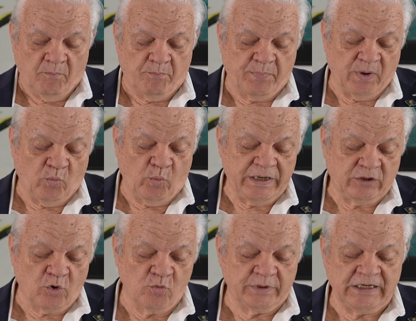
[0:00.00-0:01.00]
But we
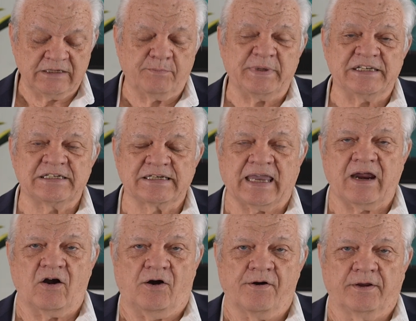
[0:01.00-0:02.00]
don't need to be
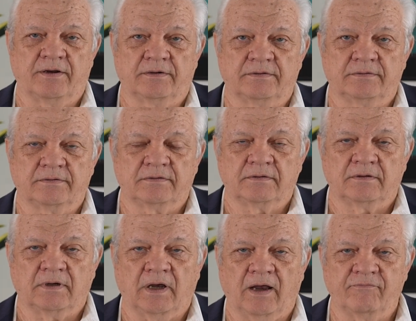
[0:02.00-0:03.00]
scared
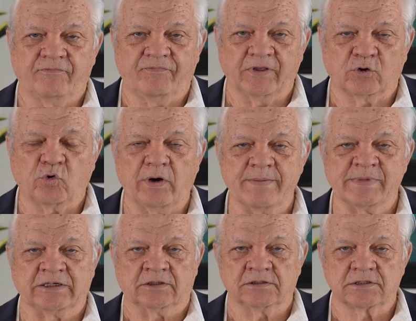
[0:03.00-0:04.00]
of the
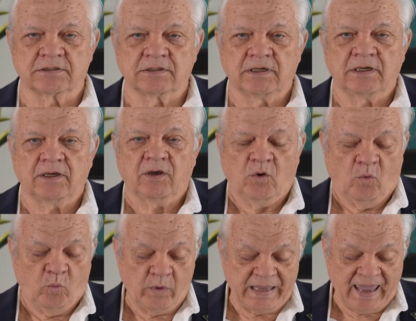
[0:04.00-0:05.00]
criminals. We